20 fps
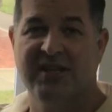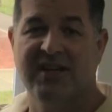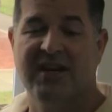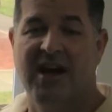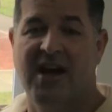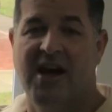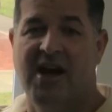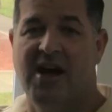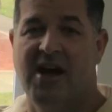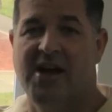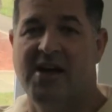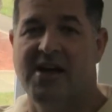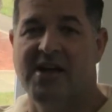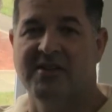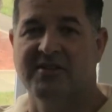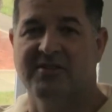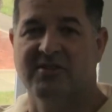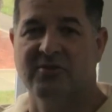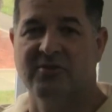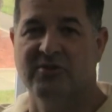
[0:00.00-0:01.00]

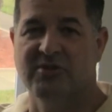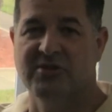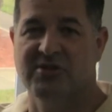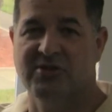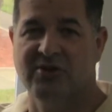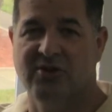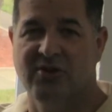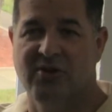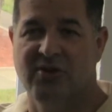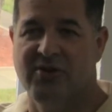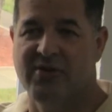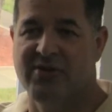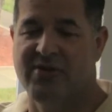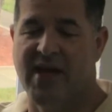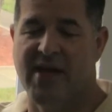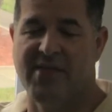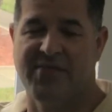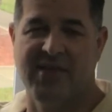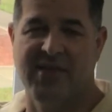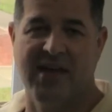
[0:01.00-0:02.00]
and to ensure
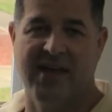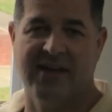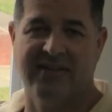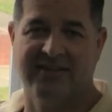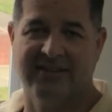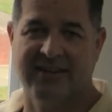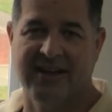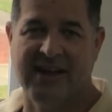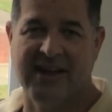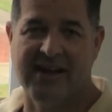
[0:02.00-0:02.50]
that